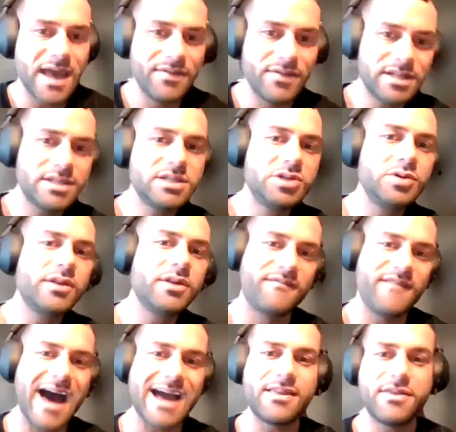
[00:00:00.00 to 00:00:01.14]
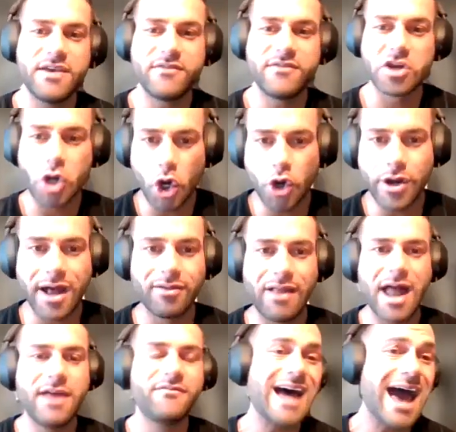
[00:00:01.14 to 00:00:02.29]
And this is due to the fact that they've incurred a
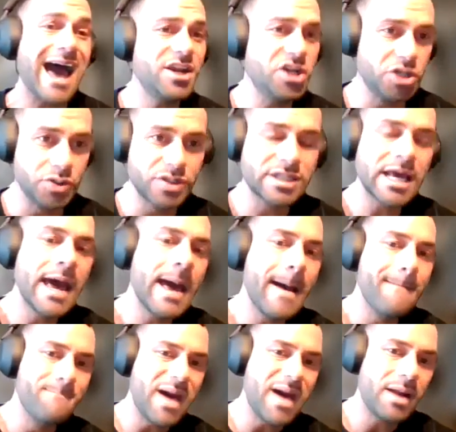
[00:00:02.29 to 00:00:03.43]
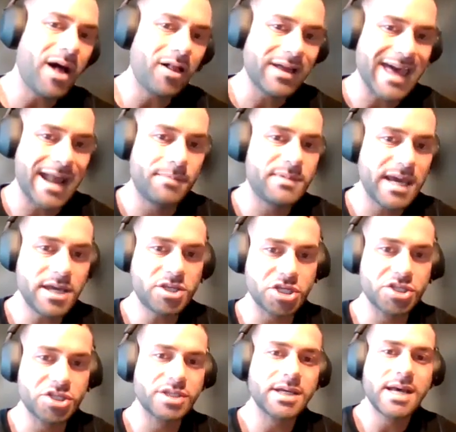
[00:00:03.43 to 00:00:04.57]
lot of diet-induced metabolic
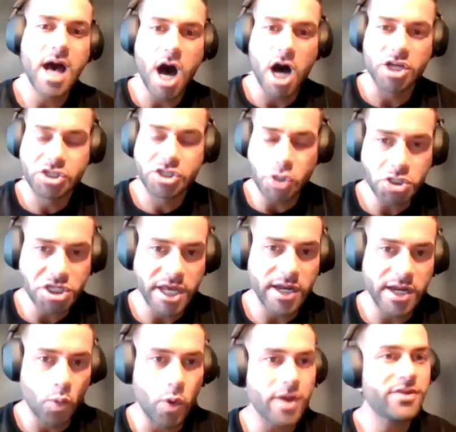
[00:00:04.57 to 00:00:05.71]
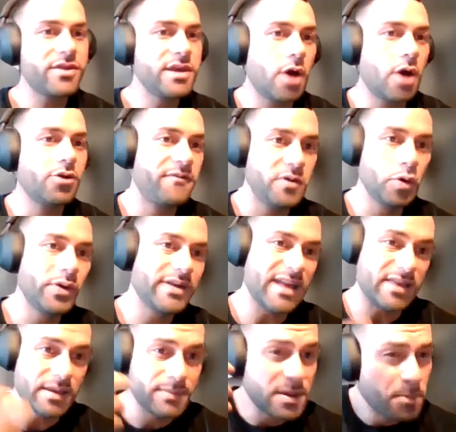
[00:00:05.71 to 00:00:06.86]
adaptations associated with the underfueling
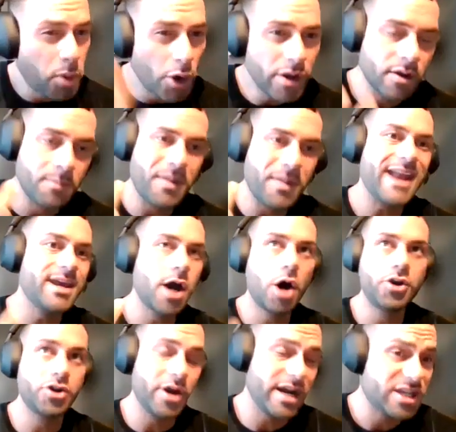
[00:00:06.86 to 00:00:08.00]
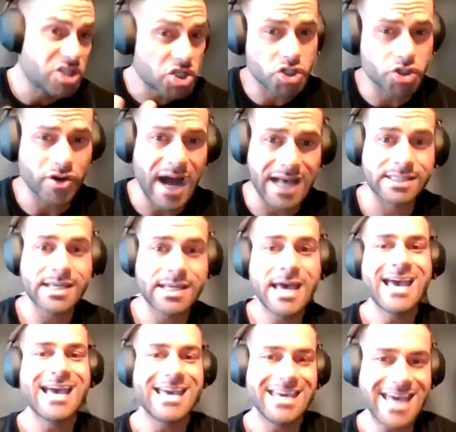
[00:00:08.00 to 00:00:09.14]
that they've been putting their body under, and it's a stress.
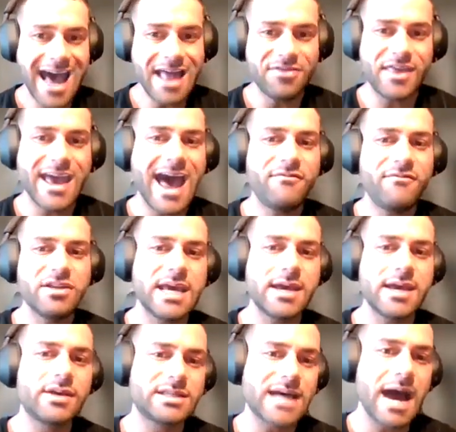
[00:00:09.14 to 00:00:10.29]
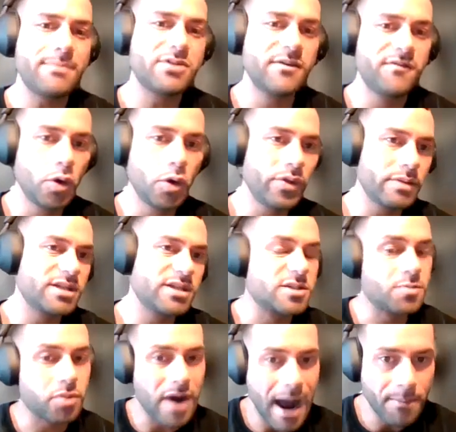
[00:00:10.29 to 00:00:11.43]
Yet they haven't taken the time to fuel
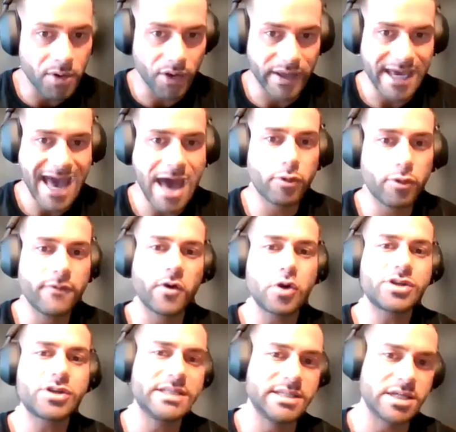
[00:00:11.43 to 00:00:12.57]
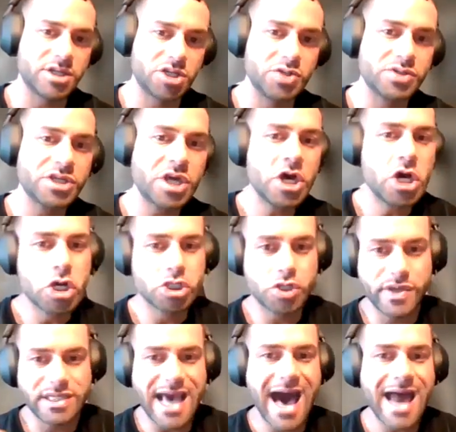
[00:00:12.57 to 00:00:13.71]
themselves properly and reverse these issues.
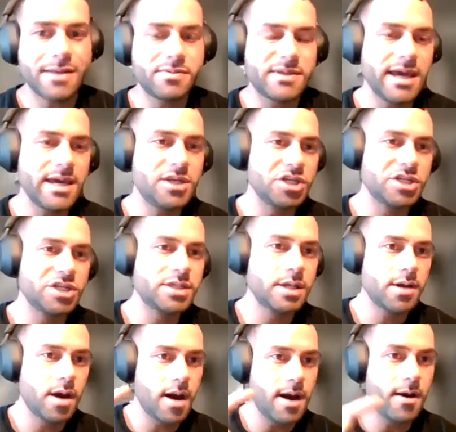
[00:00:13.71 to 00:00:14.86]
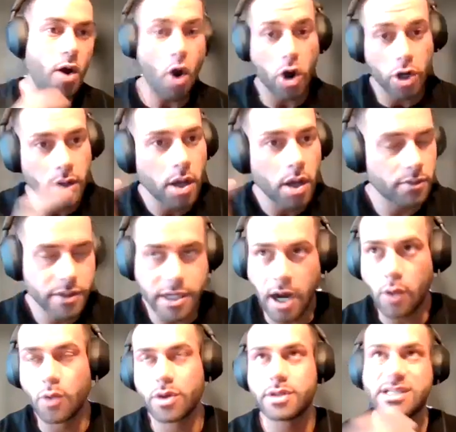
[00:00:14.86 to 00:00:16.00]
So these adaptations are,
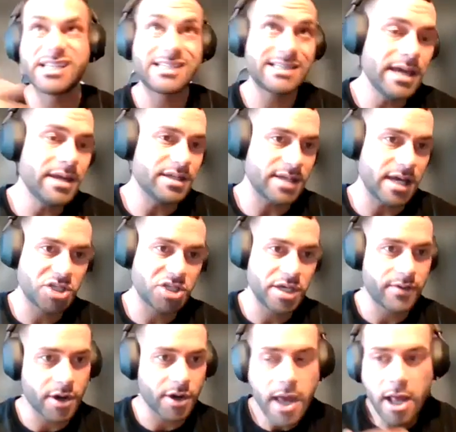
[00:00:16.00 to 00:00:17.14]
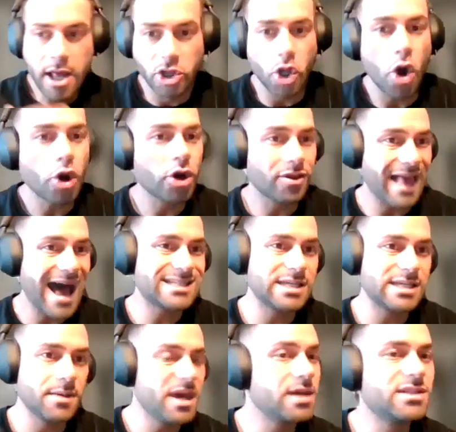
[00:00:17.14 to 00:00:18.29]
sustained essentially. They're longer
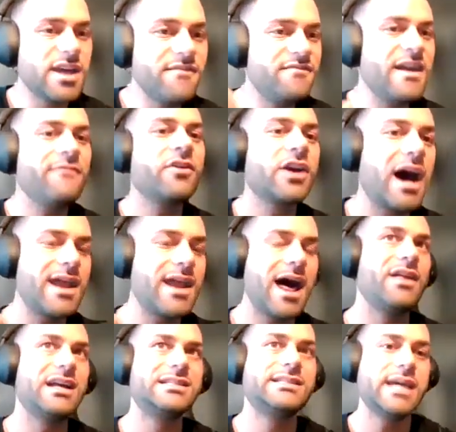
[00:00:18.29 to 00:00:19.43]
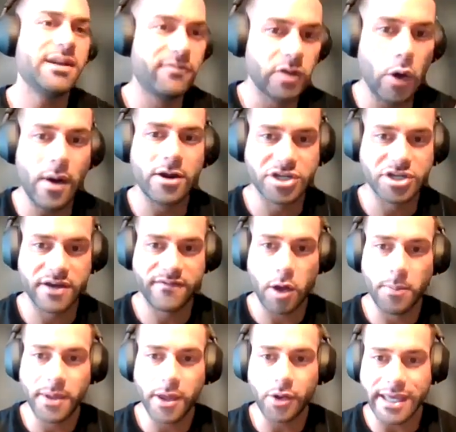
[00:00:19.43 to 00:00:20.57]
lasting because they've never gotten out of that state of low energy
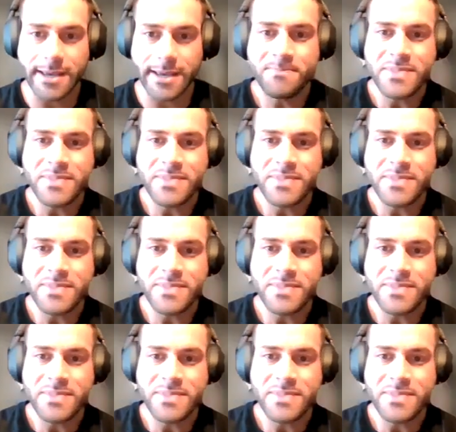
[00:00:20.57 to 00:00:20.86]
availability.